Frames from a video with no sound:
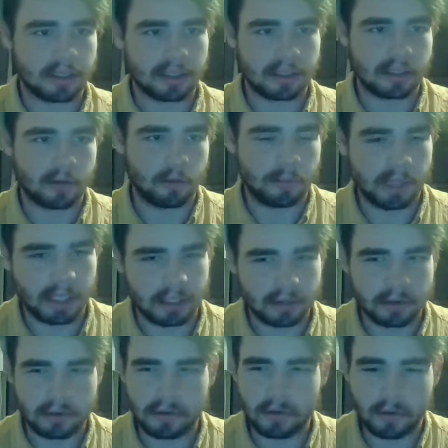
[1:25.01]
there'll be like a
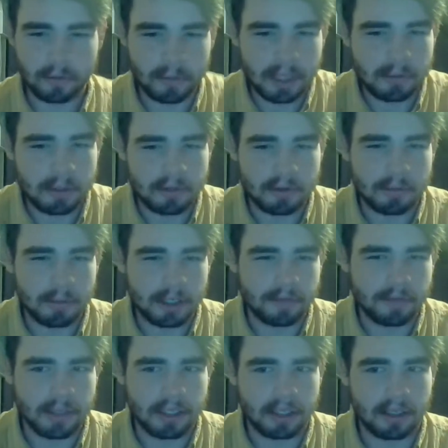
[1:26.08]
2 maybe 3 minute
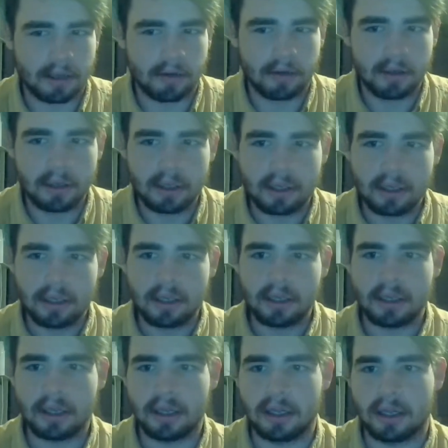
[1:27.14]
video
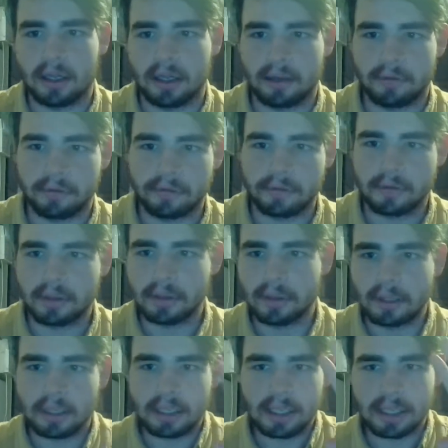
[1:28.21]
of,
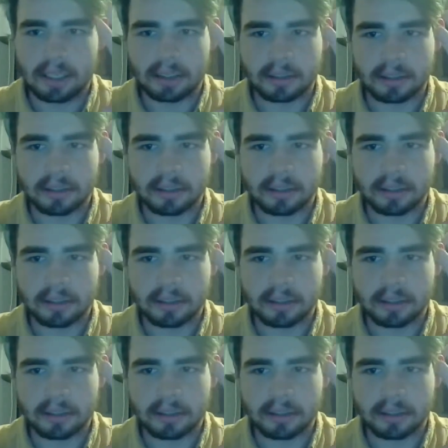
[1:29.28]
hey,